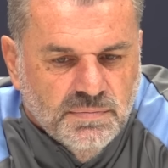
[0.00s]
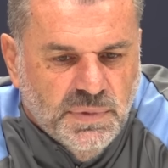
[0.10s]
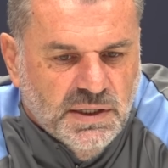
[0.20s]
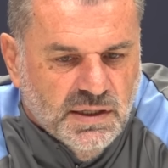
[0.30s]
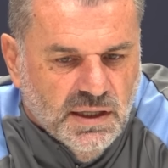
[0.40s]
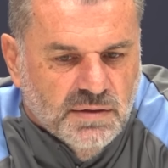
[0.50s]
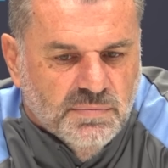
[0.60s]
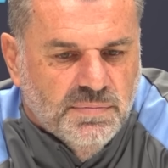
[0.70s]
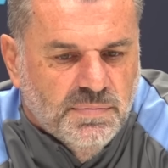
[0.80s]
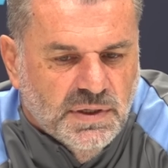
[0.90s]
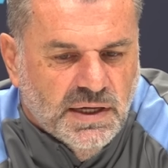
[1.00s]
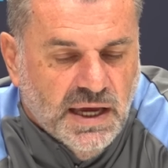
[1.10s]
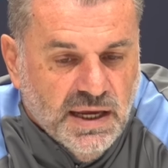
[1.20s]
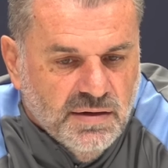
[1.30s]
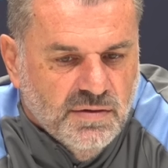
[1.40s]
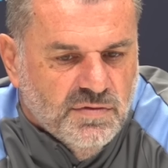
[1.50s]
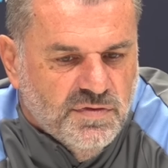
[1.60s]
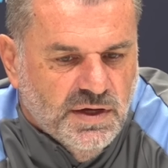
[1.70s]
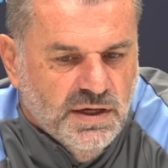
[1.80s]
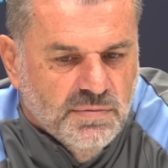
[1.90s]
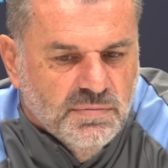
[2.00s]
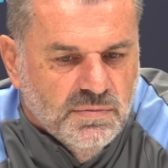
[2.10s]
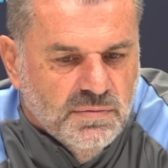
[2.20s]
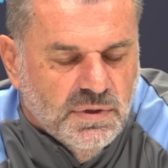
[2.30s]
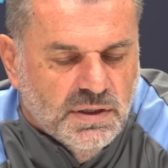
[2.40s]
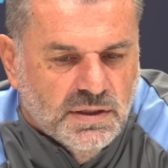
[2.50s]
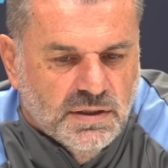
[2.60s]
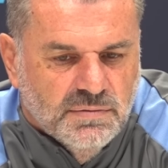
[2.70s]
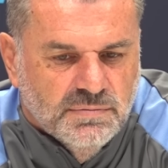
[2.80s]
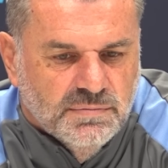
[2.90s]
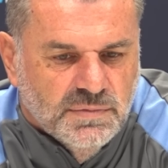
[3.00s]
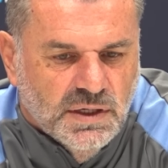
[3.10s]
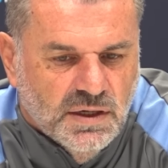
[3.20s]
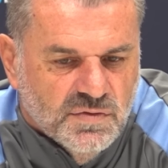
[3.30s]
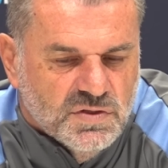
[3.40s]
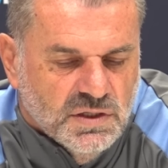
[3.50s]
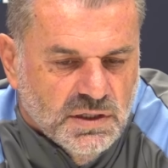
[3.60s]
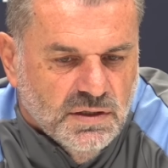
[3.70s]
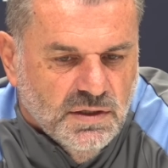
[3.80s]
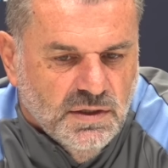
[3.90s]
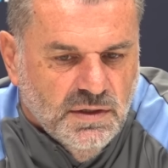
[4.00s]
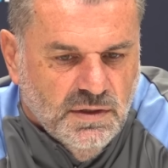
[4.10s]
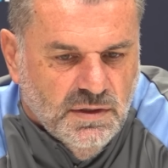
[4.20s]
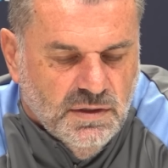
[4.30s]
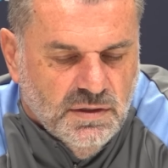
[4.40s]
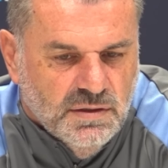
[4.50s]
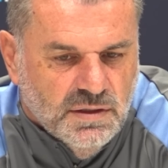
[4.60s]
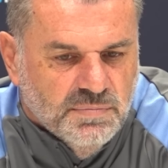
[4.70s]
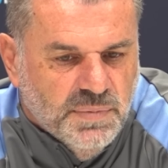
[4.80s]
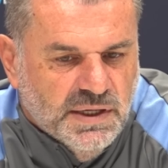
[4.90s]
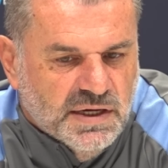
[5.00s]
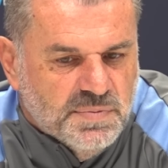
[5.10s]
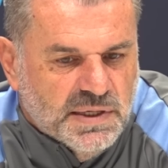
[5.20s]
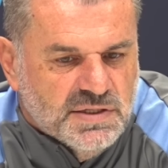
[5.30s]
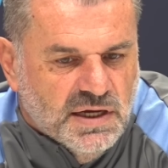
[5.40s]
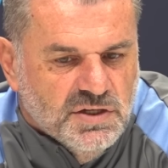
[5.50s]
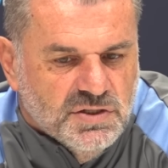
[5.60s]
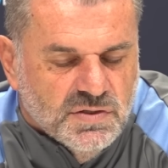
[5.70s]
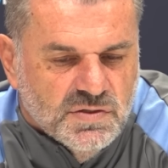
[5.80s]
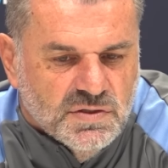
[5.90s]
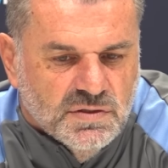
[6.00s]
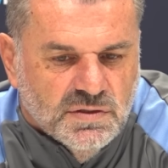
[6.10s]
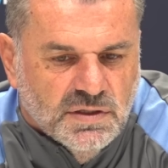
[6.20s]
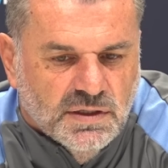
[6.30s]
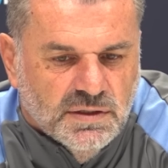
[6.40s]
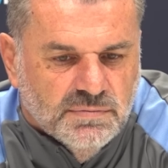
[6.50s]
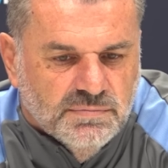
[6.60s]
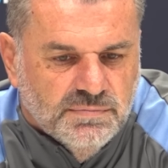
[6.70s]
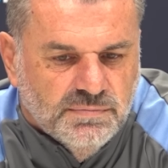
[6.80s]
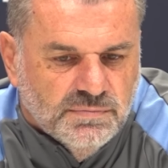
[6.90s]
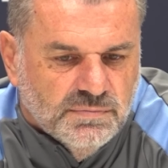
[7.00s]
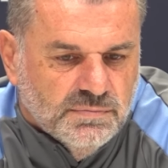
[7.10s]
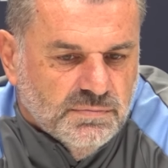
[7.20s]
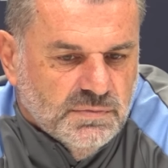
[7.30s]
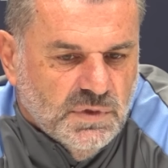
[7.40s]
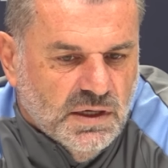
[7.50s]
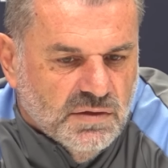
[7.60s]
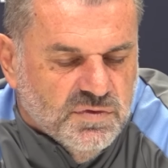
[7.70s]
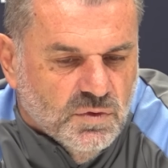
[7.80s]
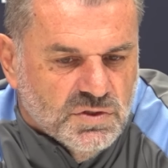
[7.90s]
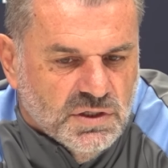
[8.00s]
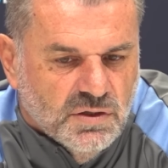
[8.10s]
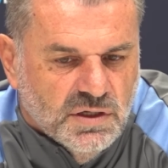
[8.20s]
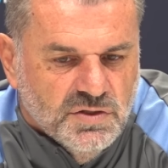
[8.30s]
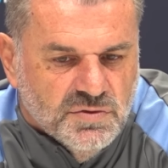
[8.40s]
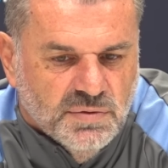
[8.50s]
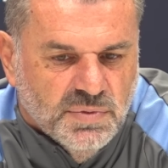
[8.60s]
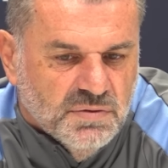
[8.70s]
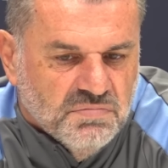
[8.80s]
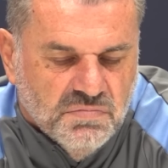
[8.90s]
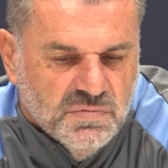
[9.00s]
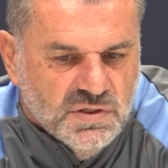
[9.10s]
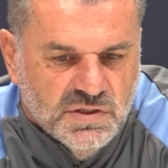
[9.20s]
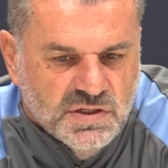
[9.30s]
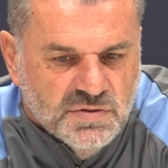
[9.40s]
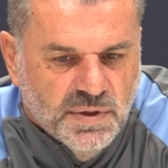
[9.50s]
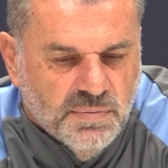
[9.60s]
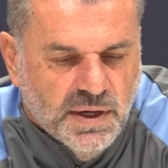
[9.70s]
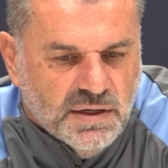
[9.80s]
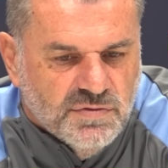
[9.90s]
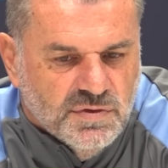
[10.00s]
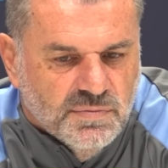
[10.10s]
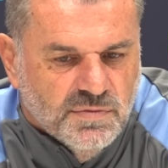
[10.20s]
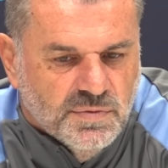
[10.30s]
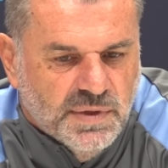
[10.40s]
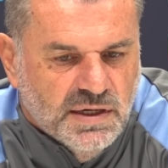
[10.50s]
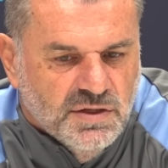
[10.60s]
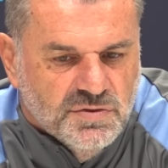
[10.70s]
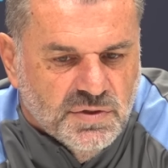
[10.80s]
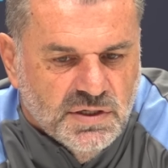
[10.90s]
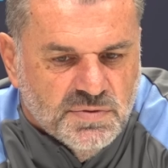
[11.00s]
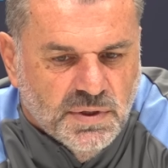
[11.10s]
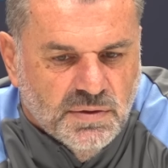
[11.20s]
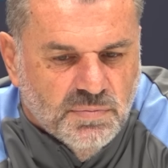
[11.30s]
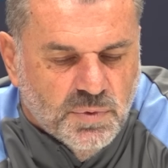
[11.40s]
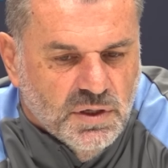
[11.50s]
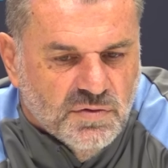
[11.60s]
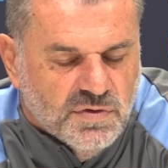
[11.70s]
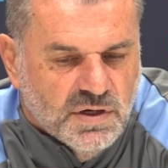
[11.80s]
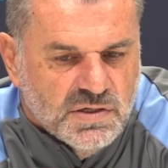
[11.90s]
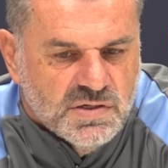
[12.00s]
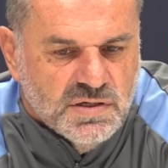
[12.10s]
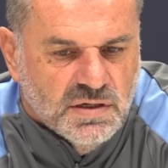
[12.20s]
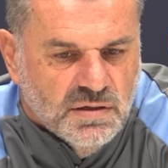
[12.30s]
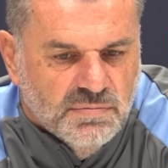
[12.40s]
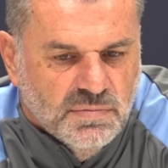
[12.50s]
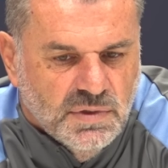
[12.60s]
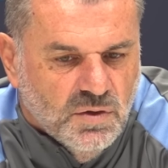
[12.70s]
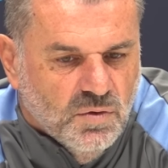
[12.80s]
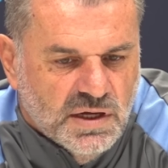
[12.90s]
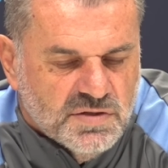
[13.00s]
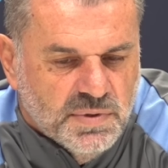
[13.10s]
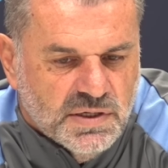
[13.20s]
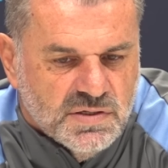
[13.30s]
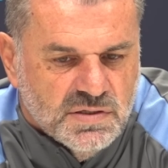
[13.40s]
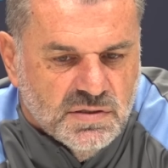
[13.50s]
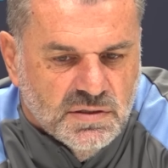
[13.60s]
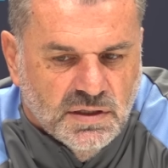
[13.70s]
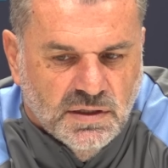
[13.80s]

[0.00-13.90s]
Big club again for him. Obviously big expectations and unfortunately got injury, but since he's been back from that injury, he's been brilliant for us in all aspects and